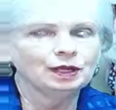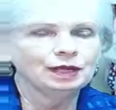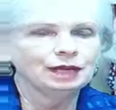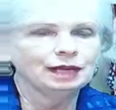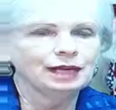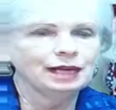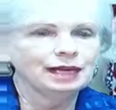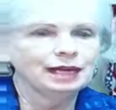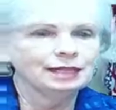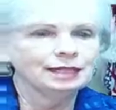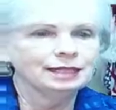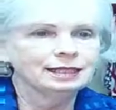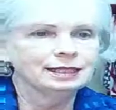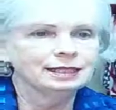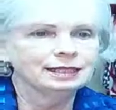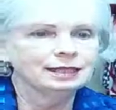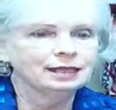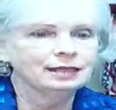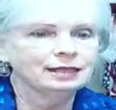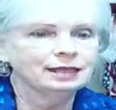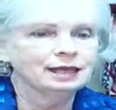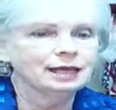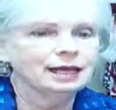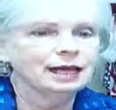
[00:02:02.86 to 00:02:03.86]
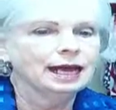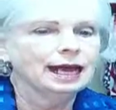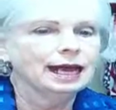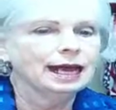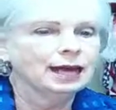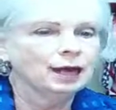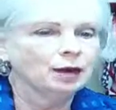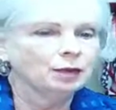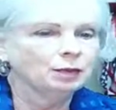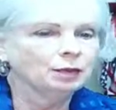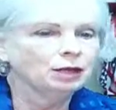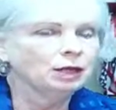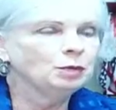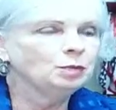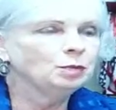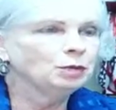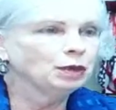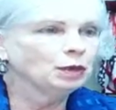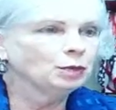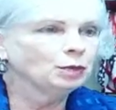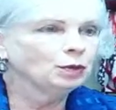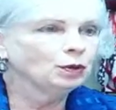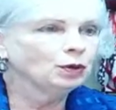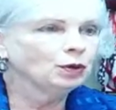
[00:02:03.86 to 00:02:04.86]
of the guys did, how many
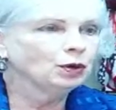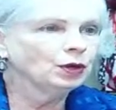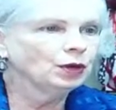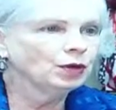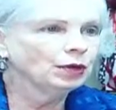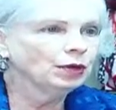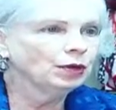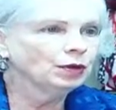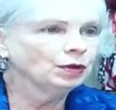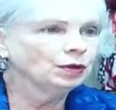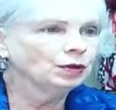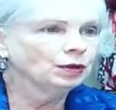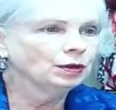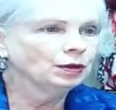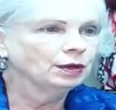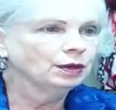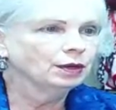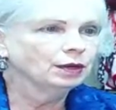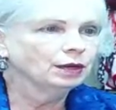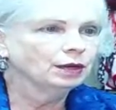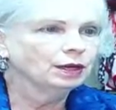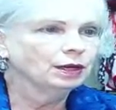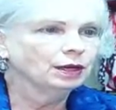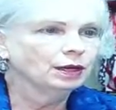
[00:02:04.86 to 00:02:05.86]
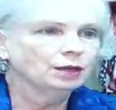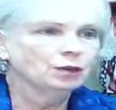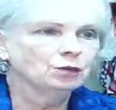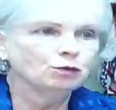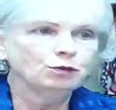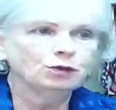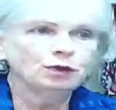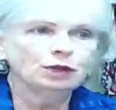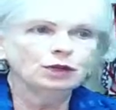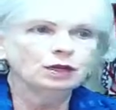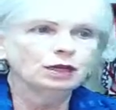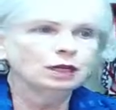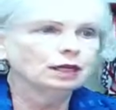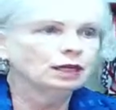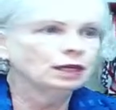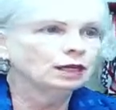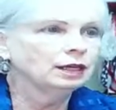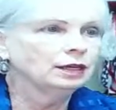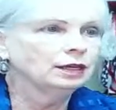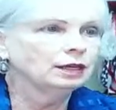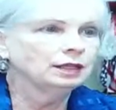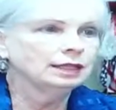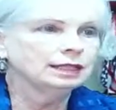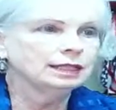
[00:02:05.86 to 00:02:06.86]
people are here? and it very
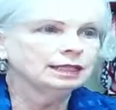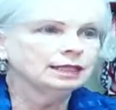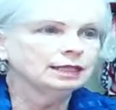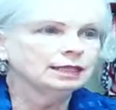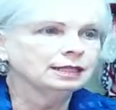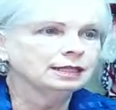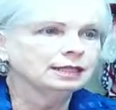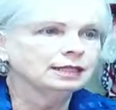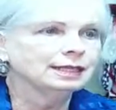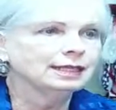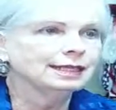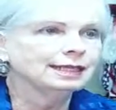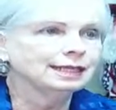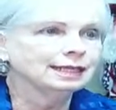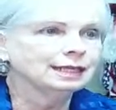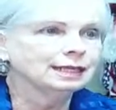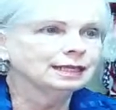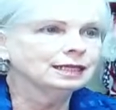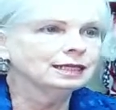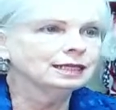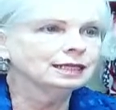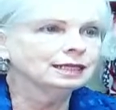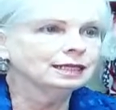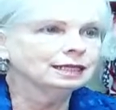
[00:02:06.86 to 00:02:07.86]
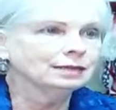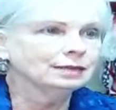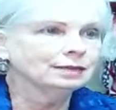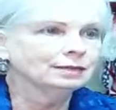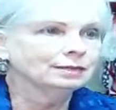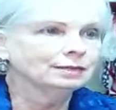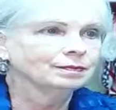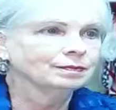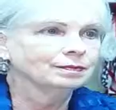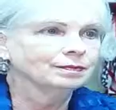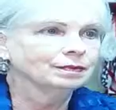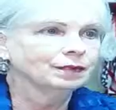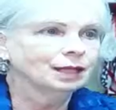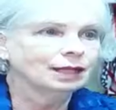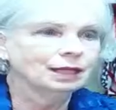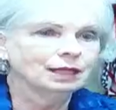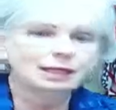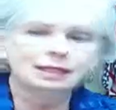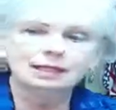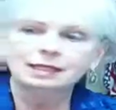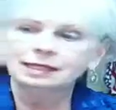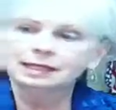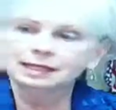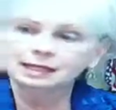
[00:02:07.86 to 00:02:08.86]
clearly said six, and
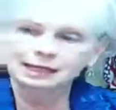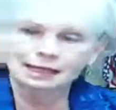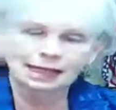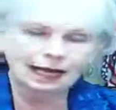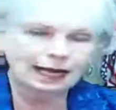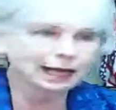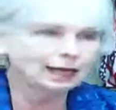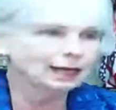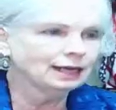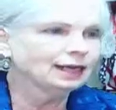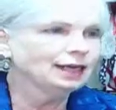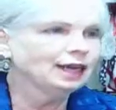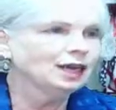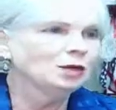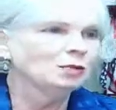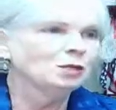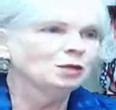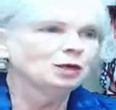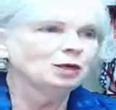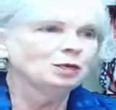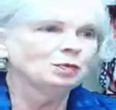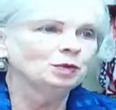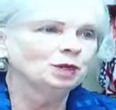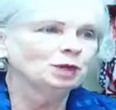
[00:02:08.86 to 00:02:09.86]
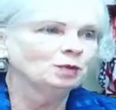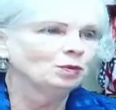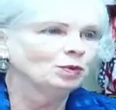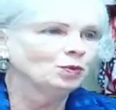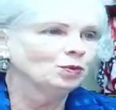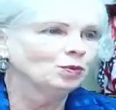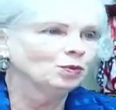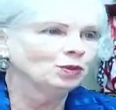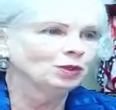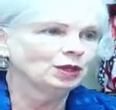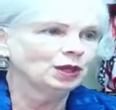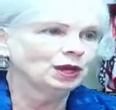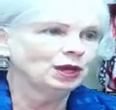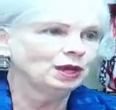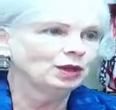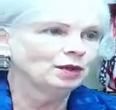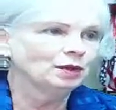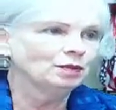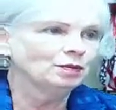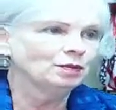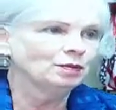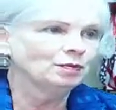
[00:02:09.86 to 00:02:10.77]
that's exactly how many people were there.